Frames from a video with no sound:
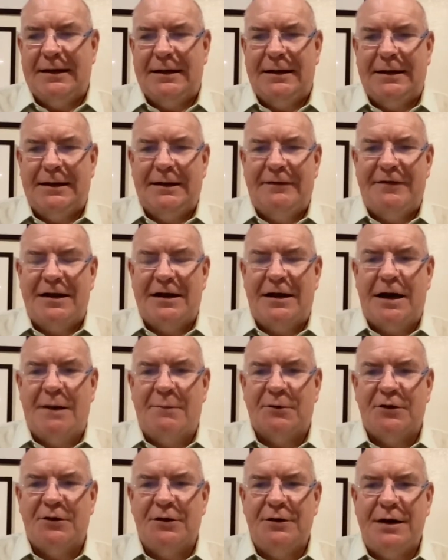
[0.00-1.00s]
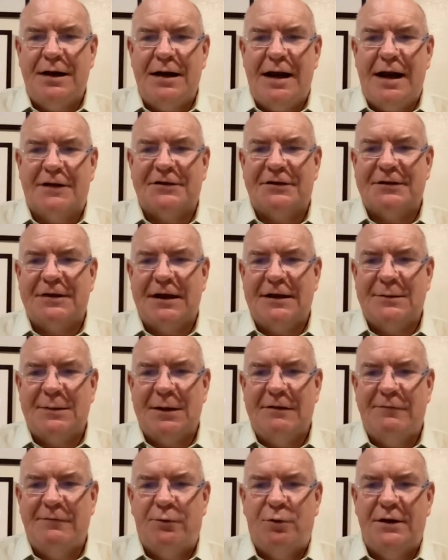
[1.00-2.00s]
I've had an opportunity to exercise
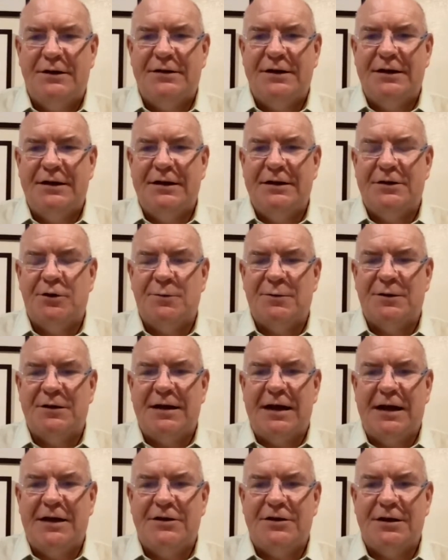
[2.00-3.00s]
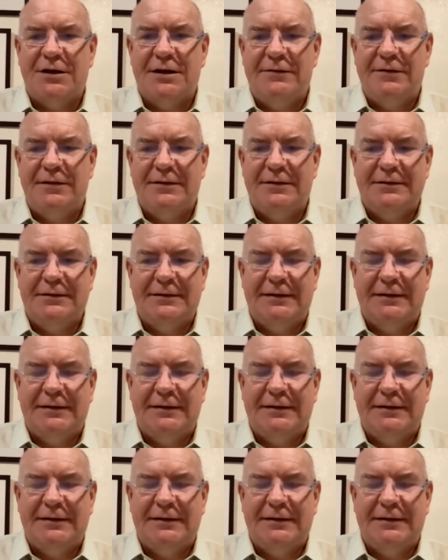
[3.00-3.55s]
my voice in the interpretation of it.